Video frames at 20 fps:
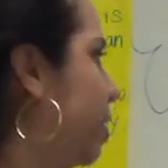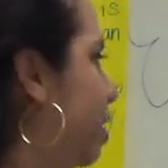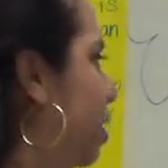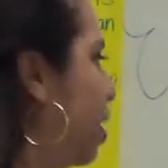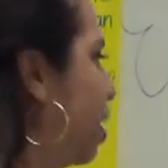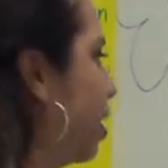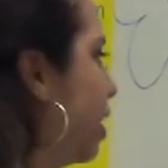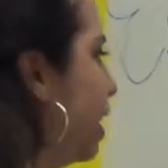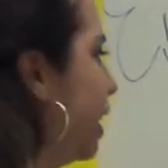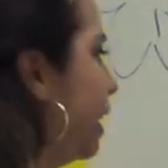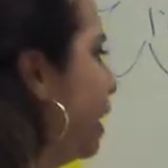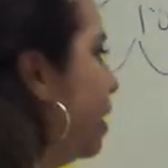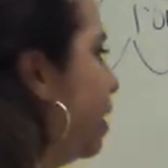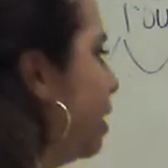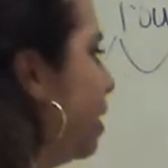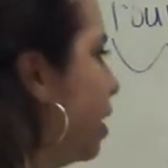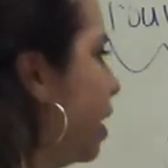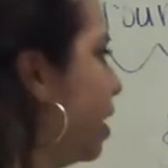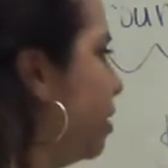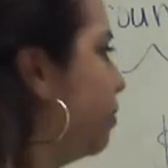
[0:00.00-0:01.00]
All right,
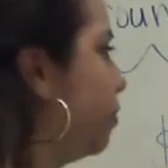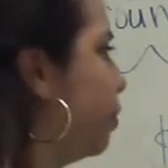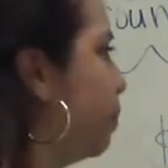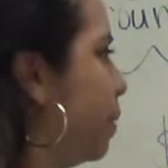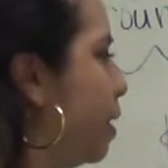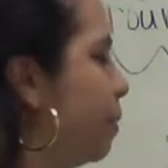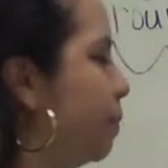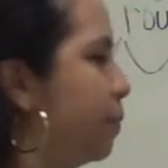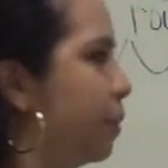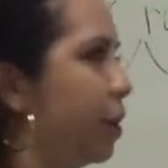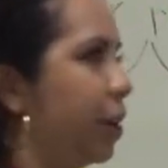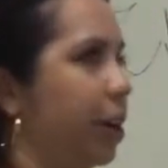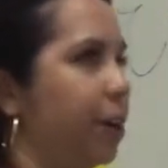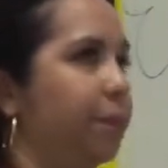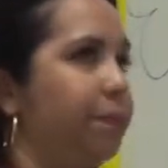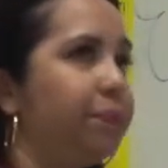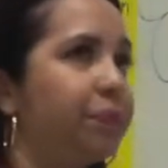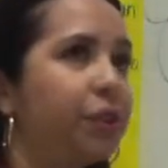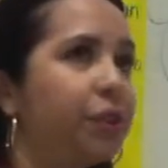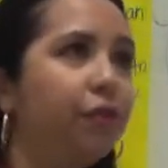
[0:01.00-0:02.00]
and
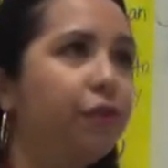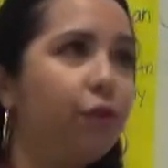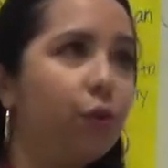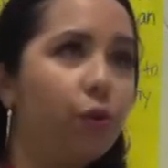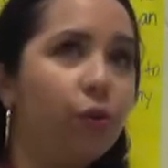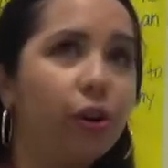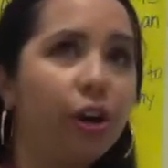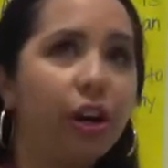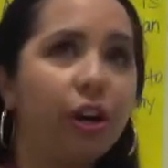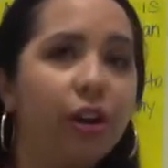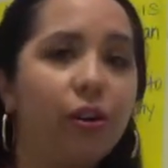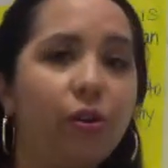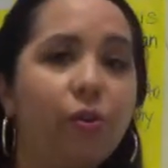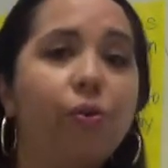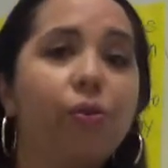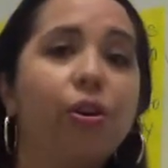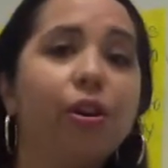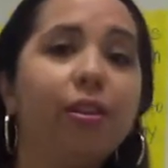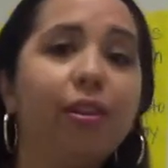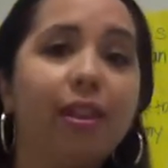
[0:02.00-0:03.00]
remember, 4
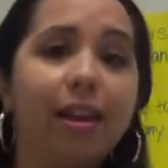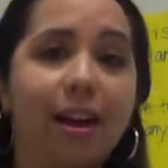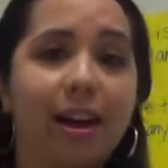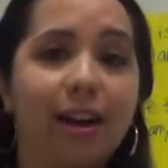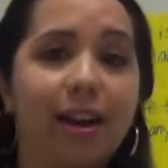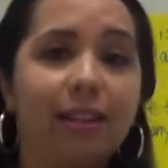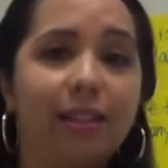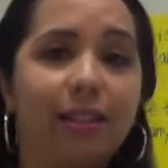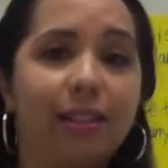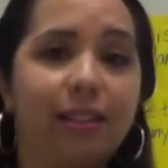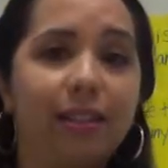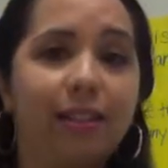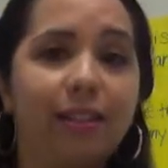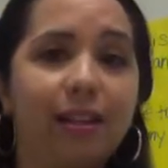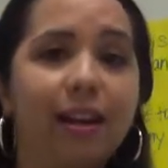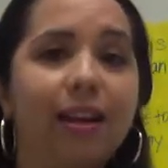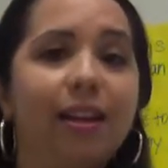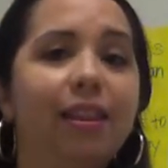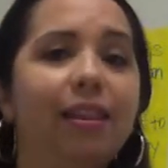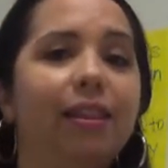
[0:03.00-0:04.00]
or less,
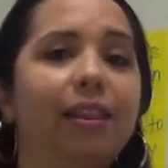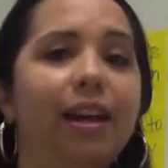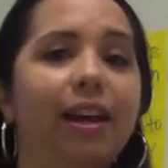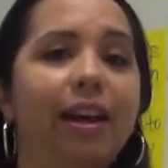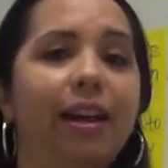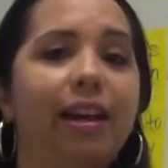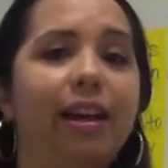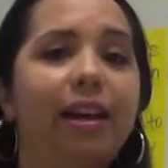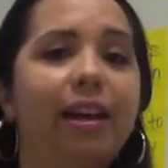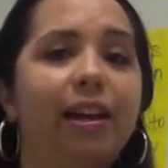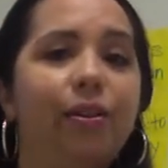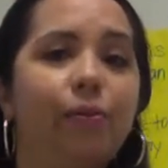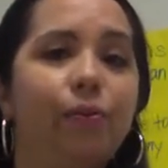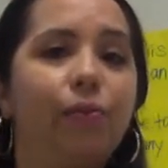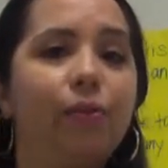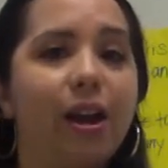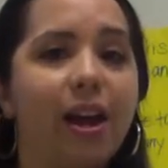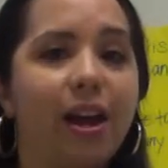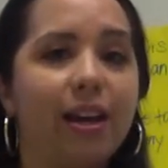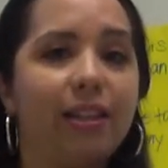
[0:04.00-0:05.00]
let it
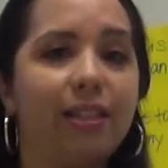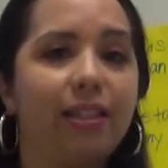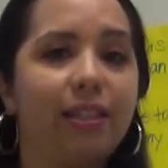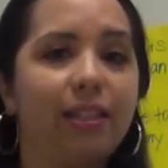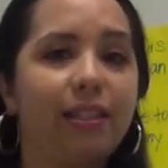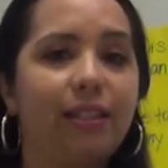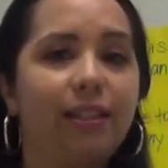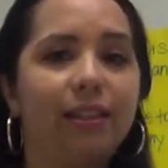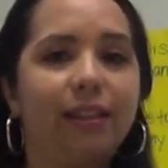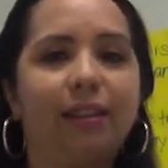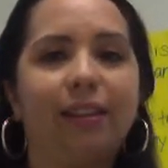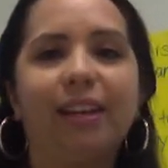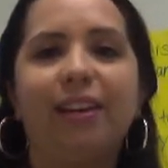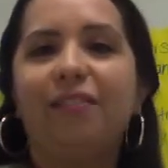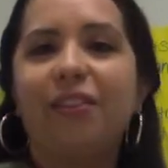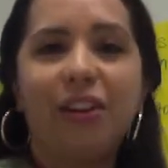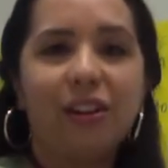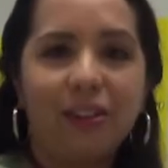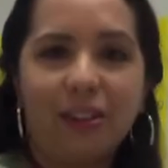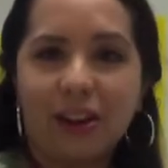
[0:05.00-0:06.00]
rest. Leave
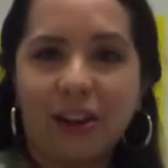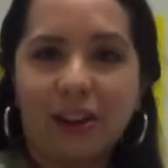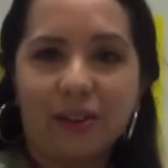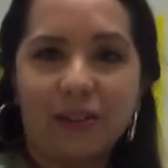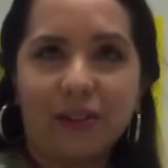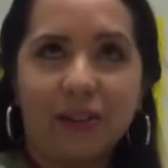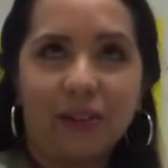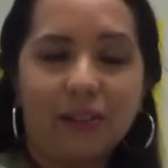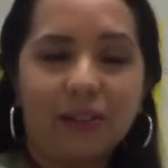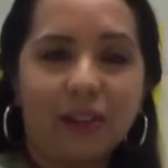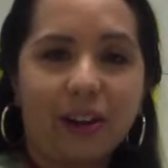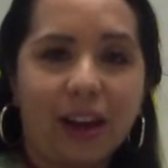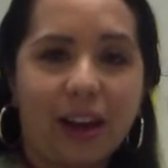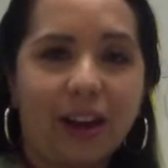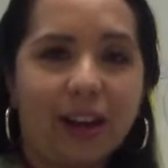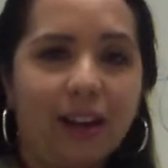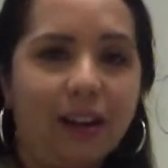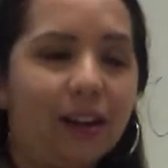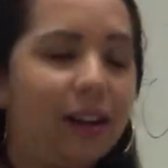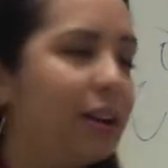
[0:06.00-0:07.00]
it alone,
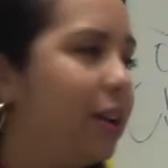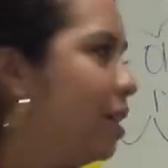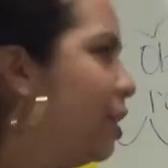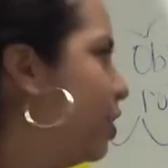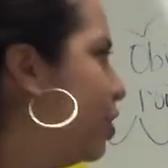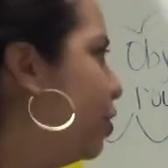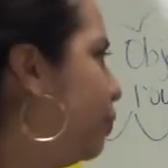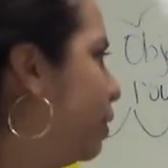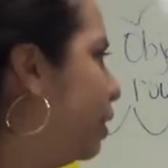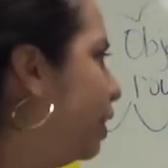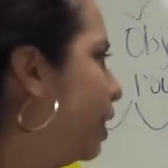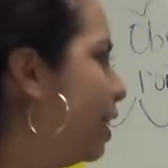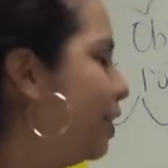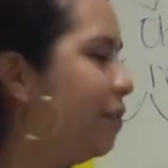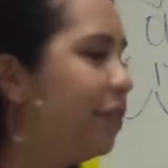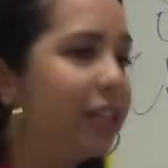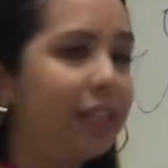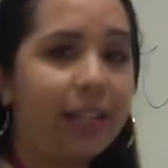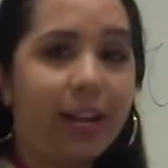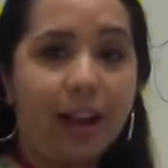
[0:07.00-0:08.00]
okay? You would leave
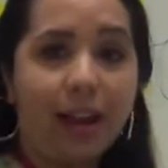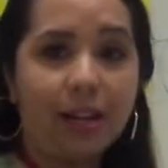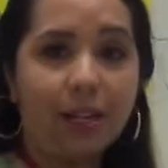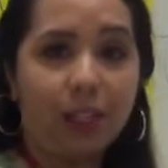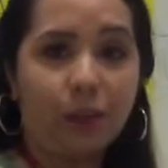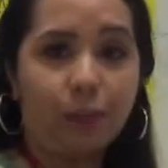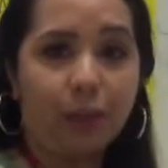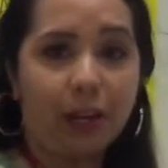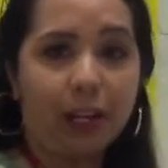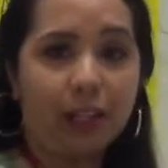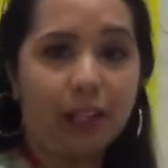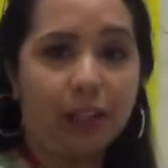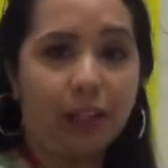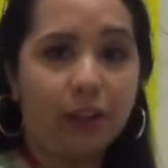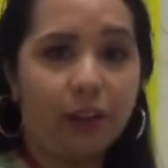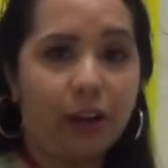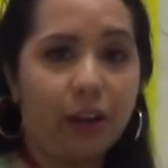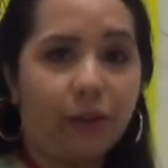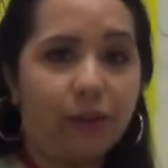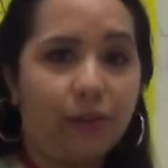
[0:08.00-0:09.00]
the tens place
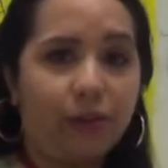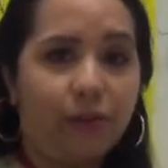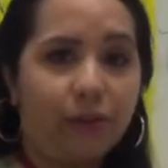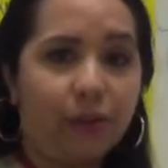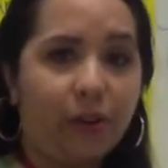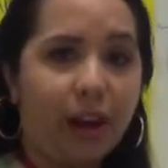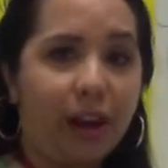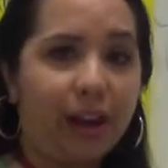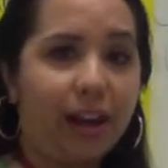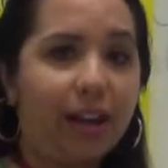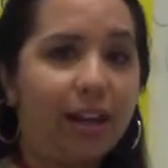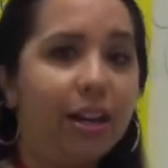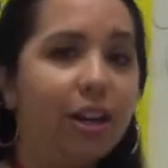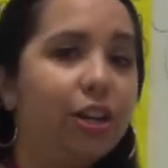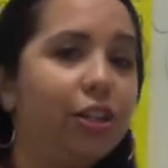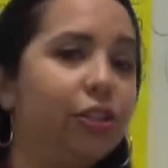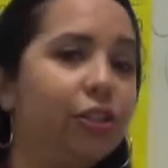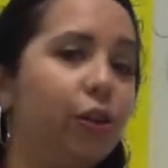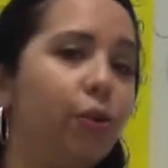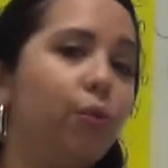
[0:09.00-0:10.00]
alone, okay?
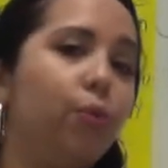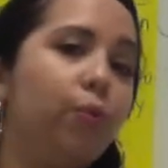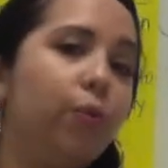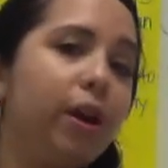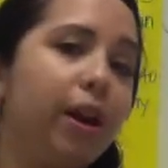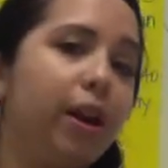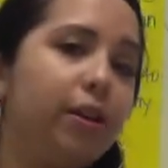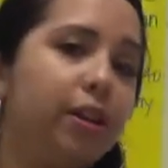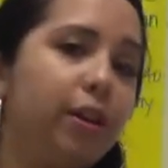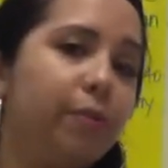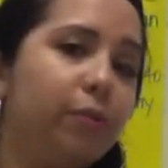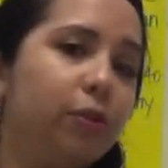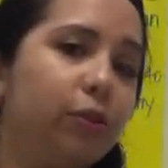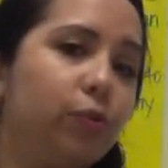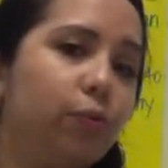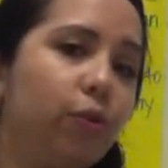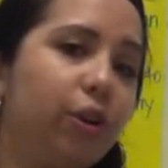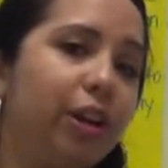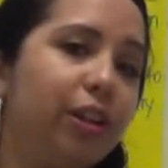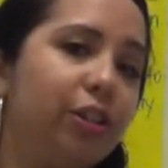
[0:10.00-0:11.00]
So numbers
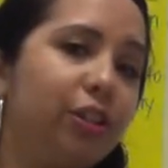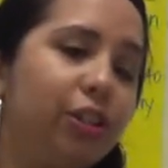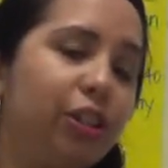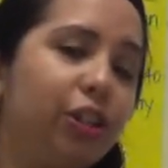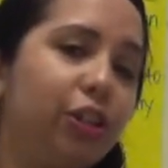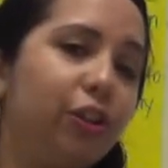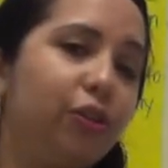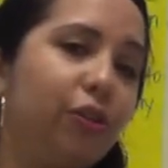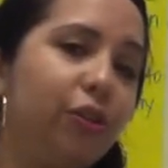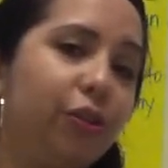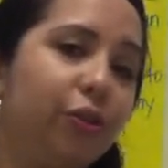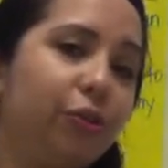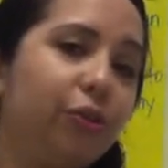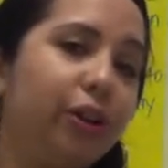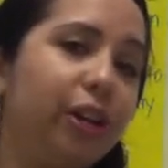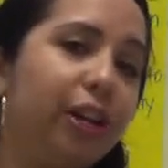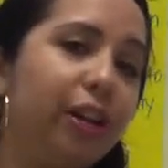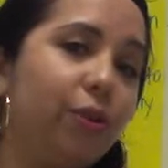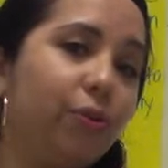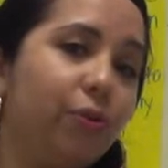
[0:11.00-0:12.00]
1, 2,
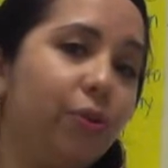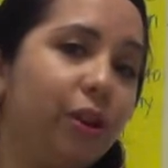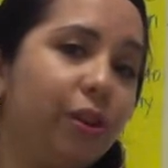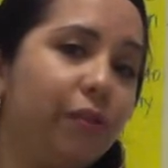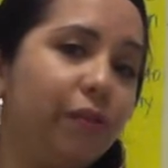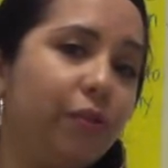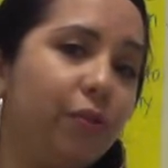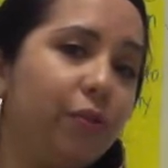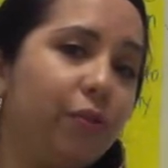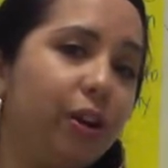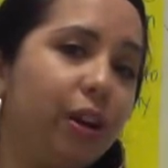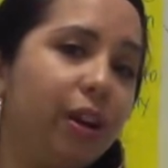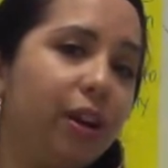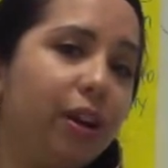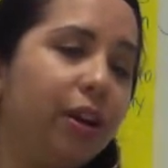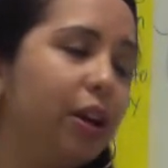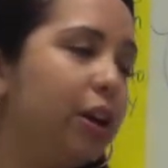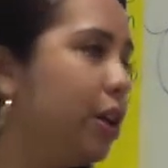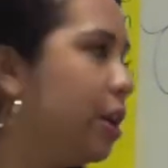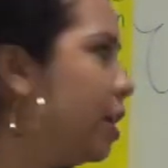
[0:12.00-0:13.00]
3, or 4,
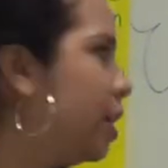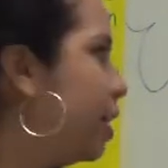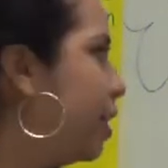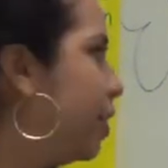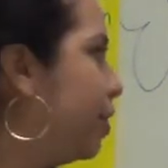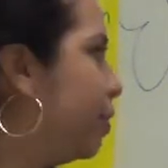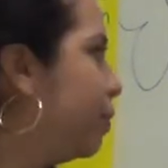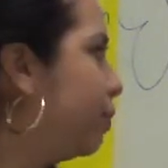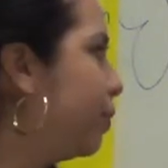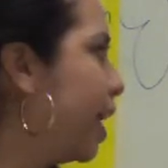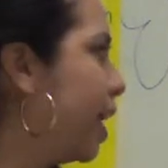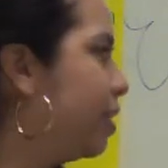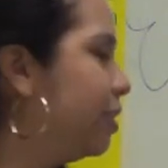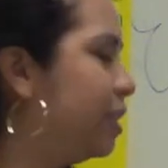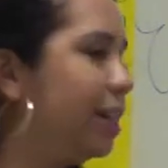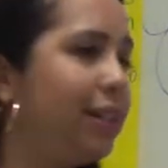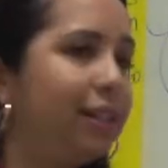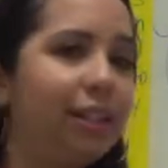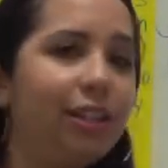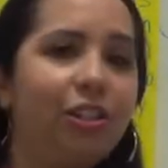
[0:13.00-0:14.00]
the
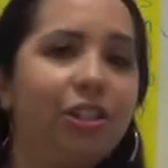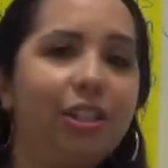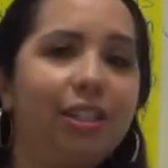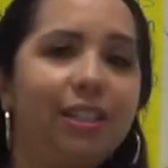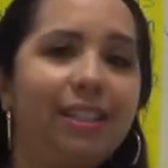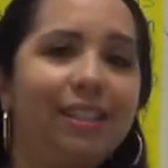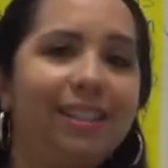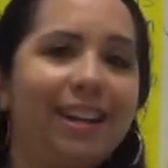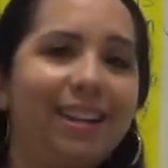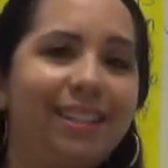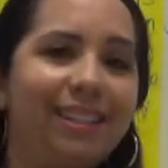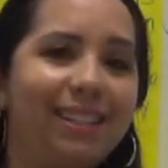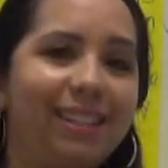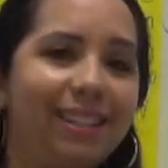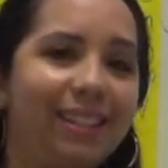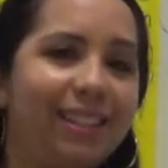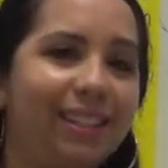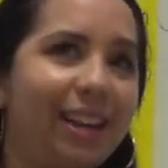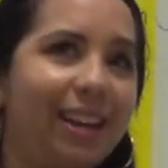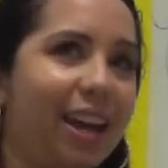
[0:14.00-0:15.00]
rounding digit stays the
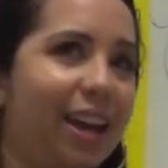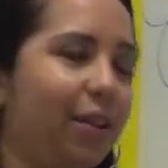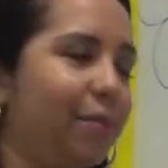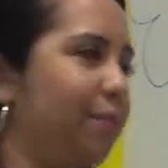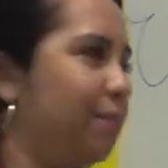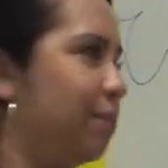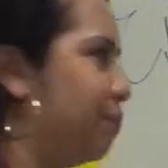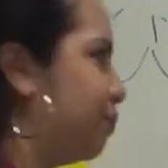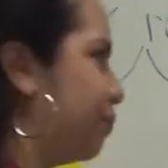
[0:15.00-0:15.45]
same.